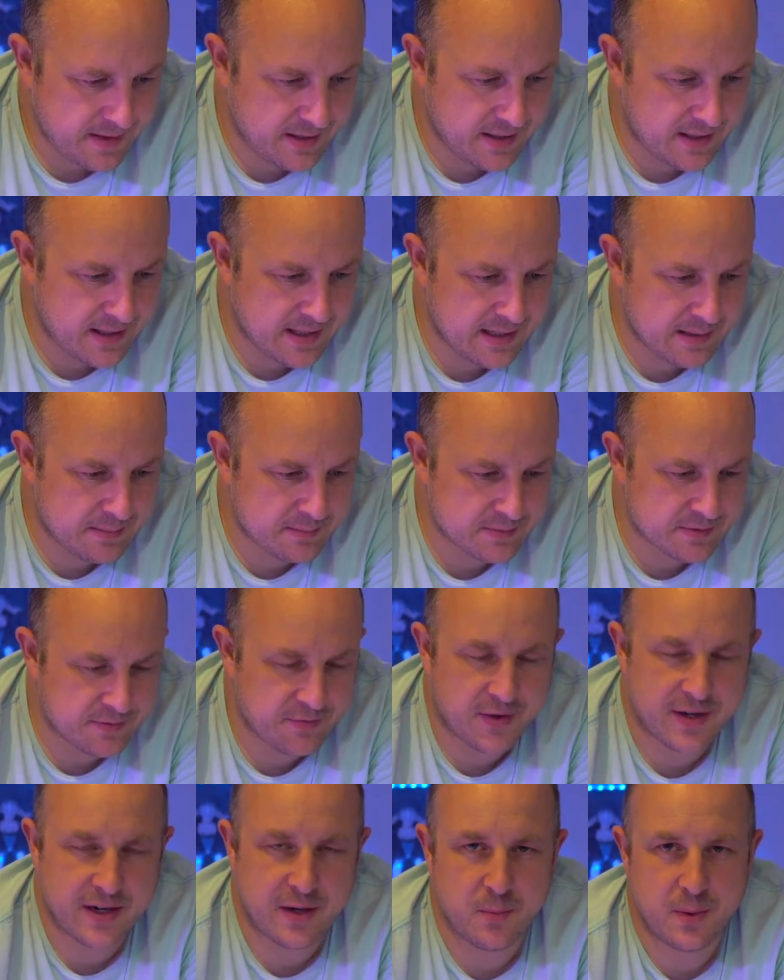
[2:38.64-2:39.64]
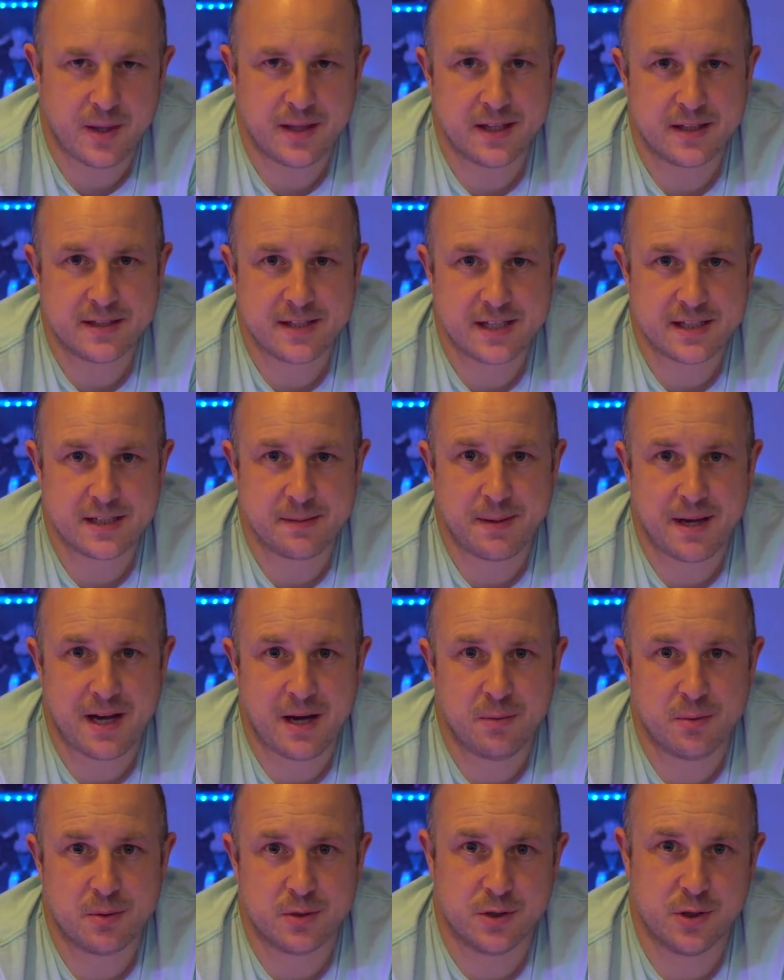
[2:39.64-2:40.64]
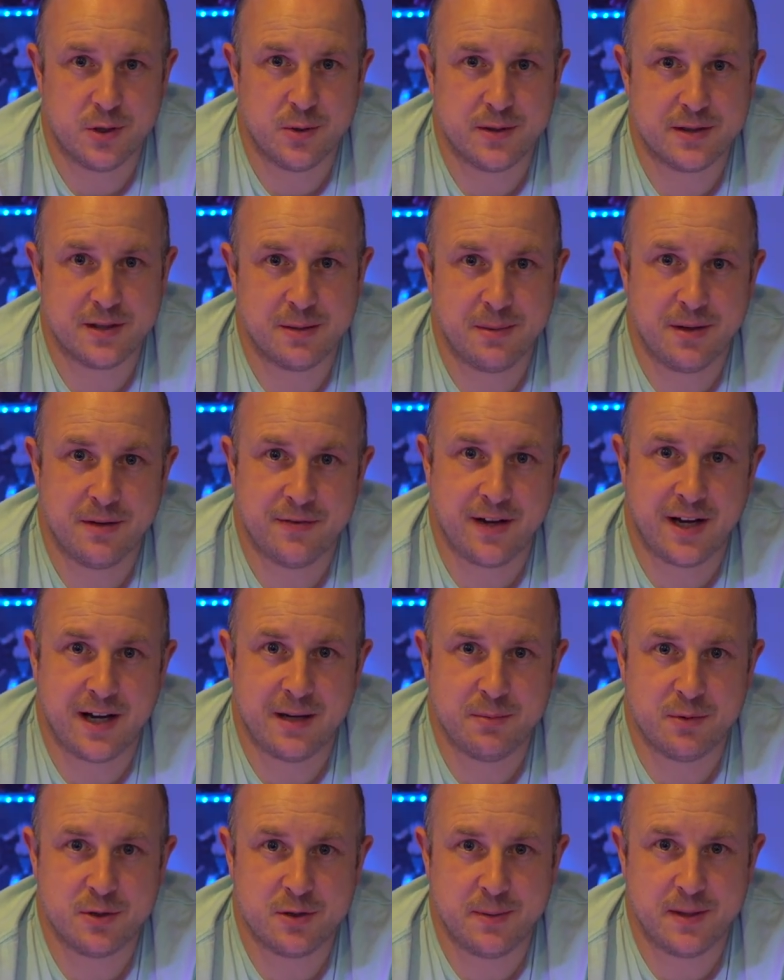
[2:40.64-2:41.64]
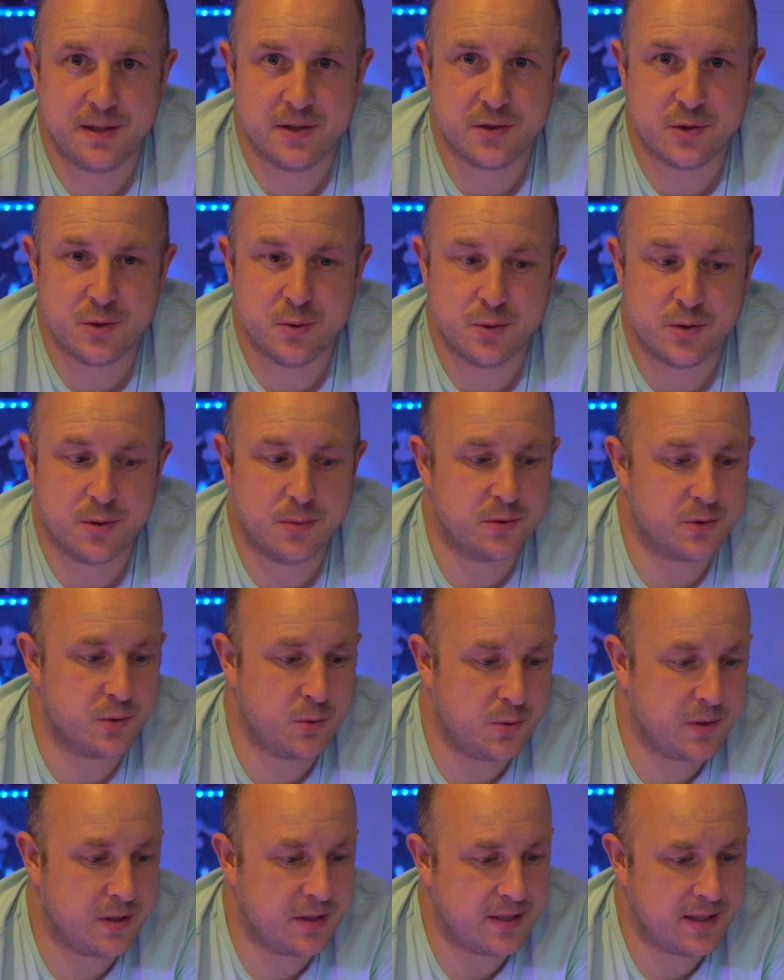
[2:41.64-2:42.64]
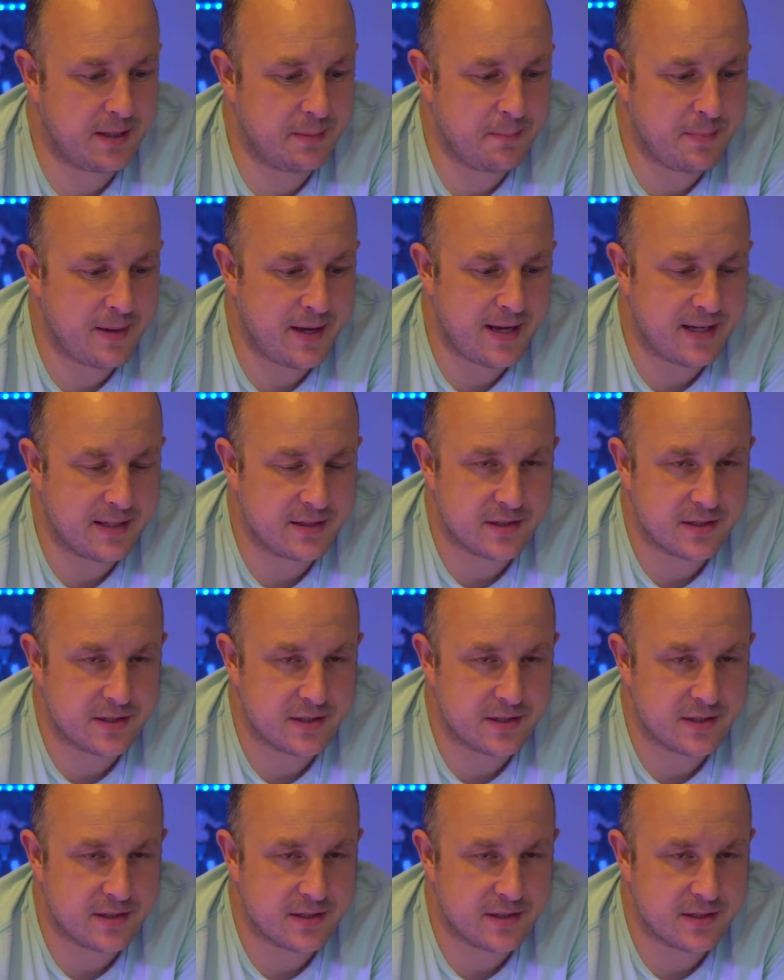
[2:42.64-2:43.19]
to find out when the Tesla Powerwall 2 is going to be available to be installed, that was ordered in May.